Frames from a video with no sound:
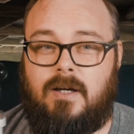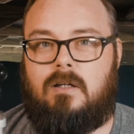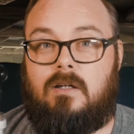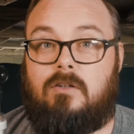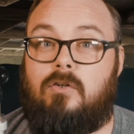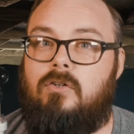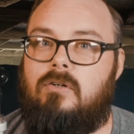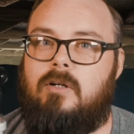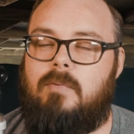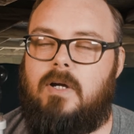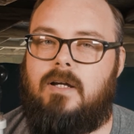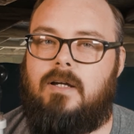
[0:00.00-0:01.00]
So during
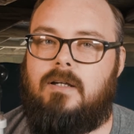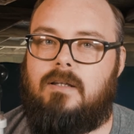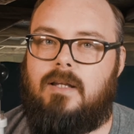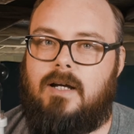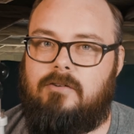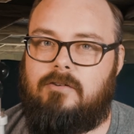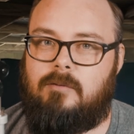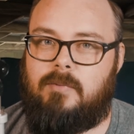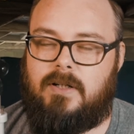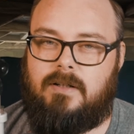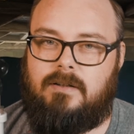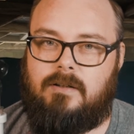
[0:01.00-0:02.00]
my live stream that
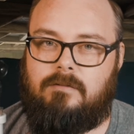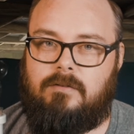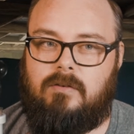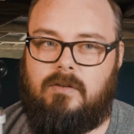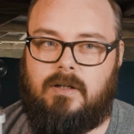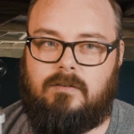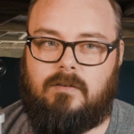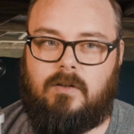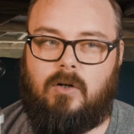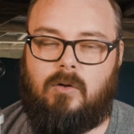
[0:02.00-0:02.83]
I did a few days ago,